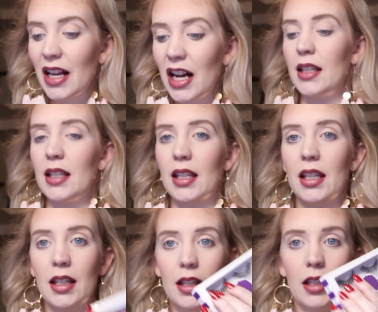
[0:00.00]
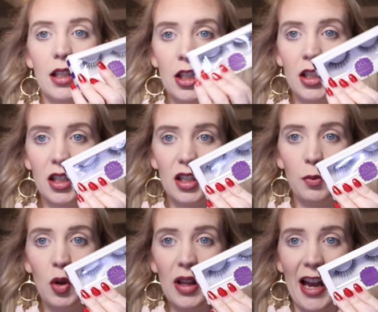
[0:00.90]
It's
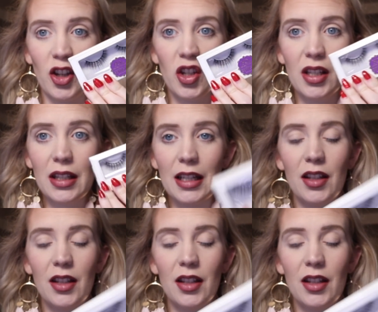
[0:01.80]
some new lashes.